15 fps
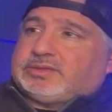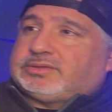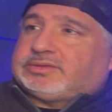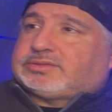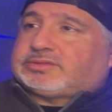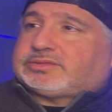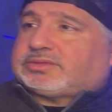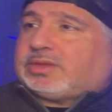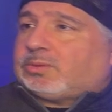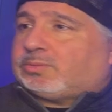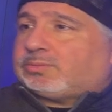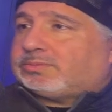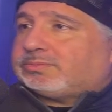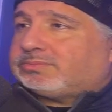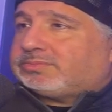
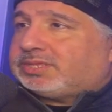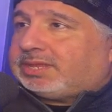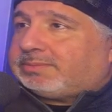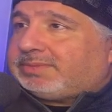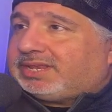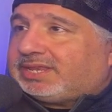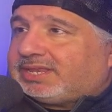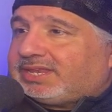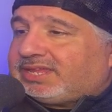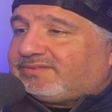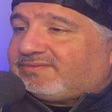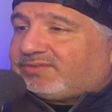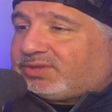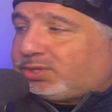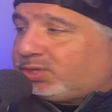So, let me
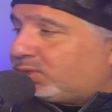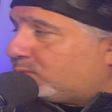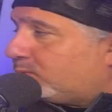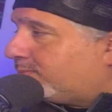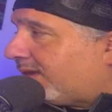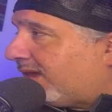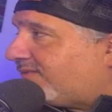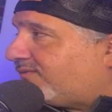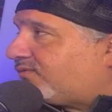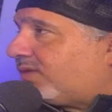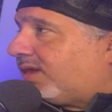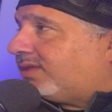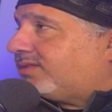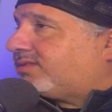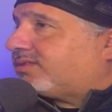leave you, my
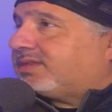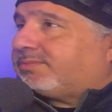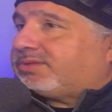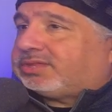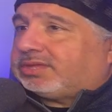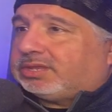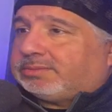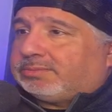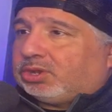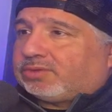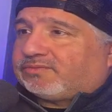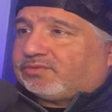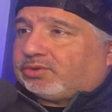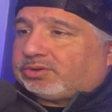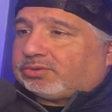friends. Let me see, let me
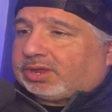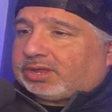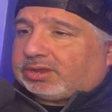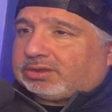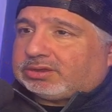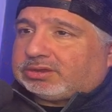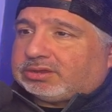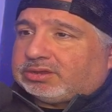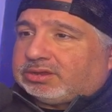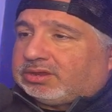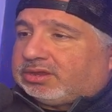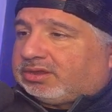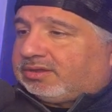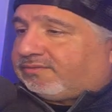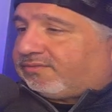look for it right here
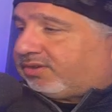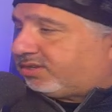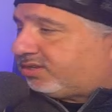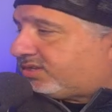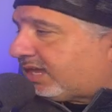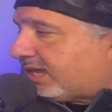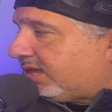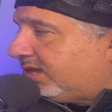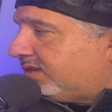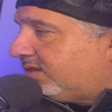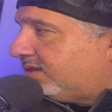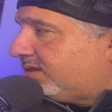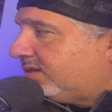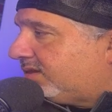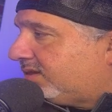for a second.
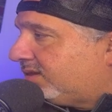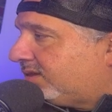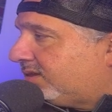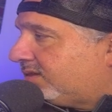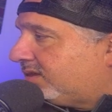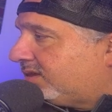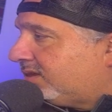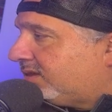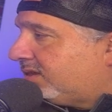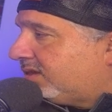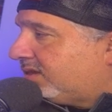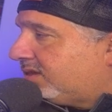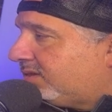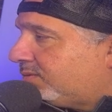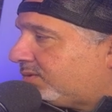
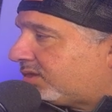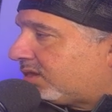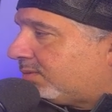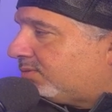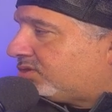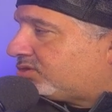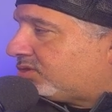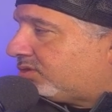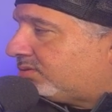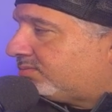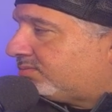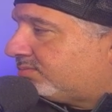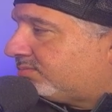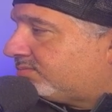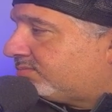It's a commercial.
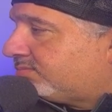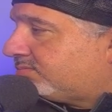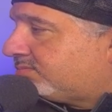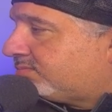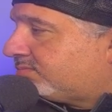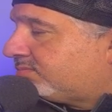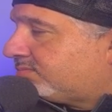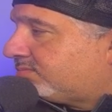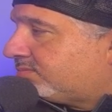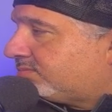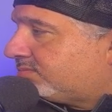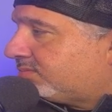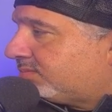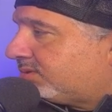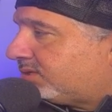
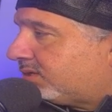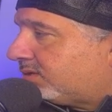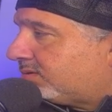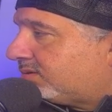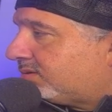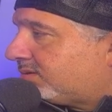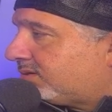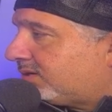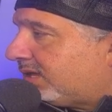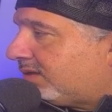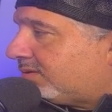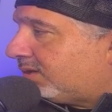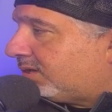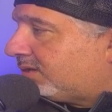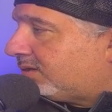Let's see. Get
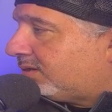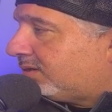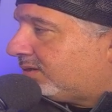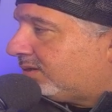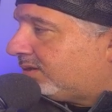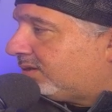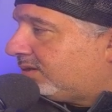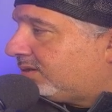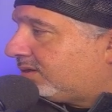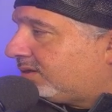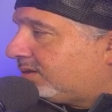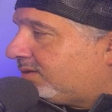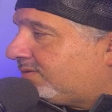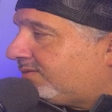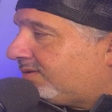over here.
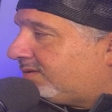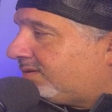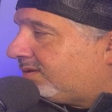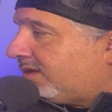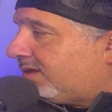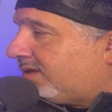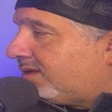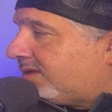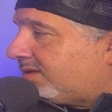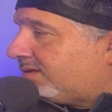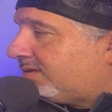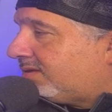Get over here. Uh.